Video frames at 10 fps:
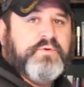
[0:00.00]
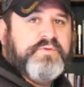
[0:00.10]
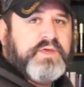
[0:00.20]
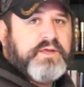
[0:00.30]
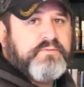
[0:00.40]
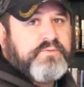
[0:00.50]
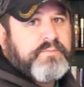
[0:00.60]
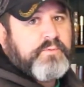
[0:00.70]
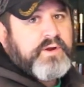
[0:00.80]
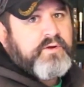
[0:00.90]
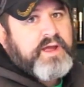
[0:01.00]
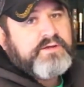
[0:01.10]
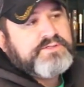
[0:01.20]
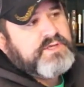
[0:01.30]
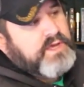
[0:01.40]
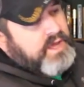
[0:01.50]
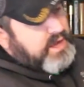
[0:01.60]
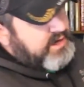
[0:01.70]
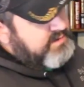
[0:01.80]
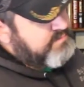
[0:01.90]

moving in from the rear house, and